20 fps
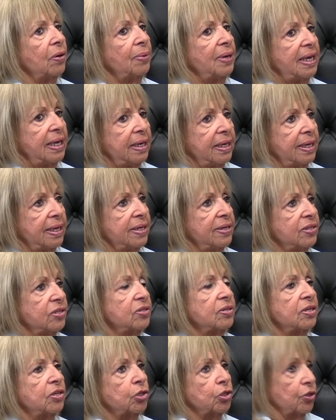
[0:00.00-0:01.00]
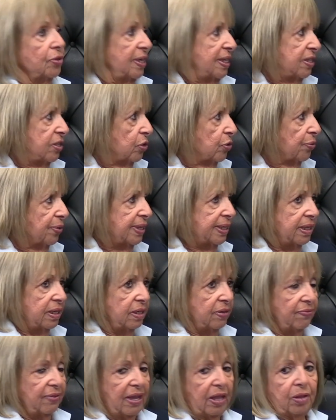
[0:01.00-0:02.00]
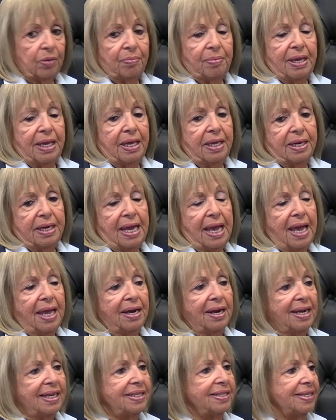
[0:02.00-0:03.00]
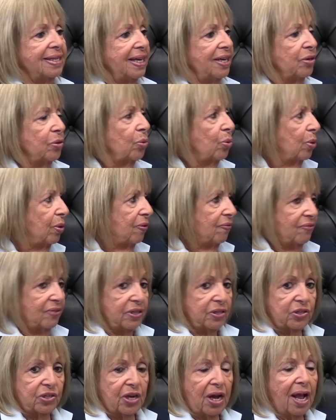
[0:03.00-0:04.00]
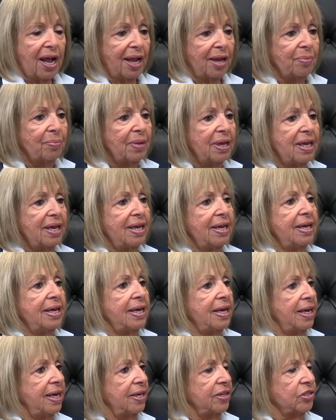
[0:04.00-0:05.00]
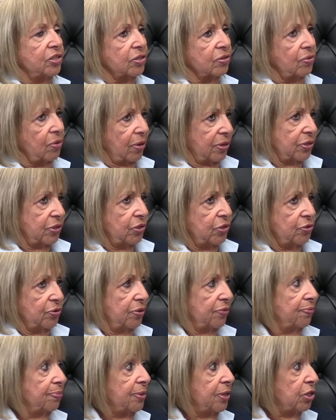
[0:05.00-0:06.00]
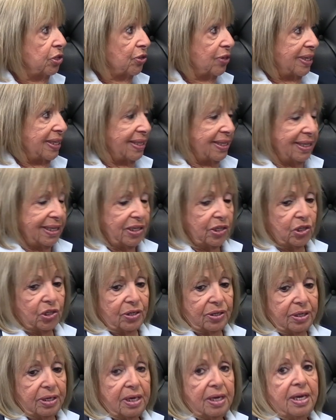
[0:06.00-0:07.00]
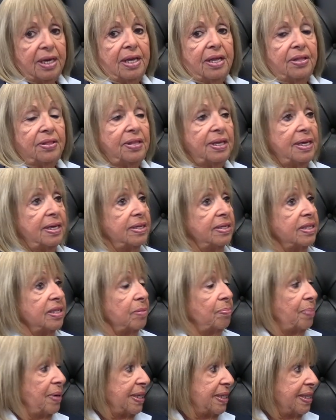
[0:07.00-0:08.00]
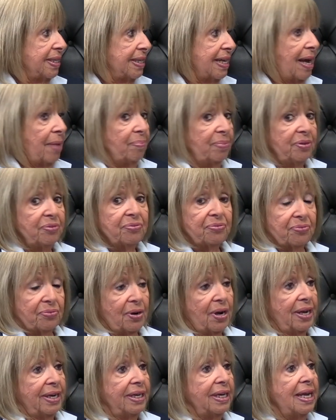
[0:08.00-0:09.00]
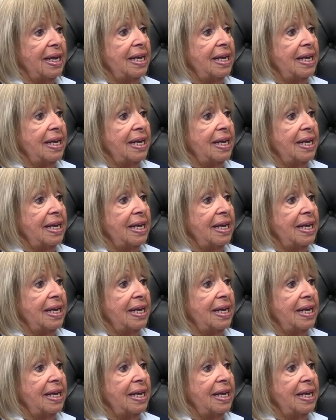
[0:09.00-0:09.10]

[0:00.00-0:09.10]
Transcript: it is transit-oriented development, and I say it all of the time. It's across the street from the train station. There's a bus stop in front.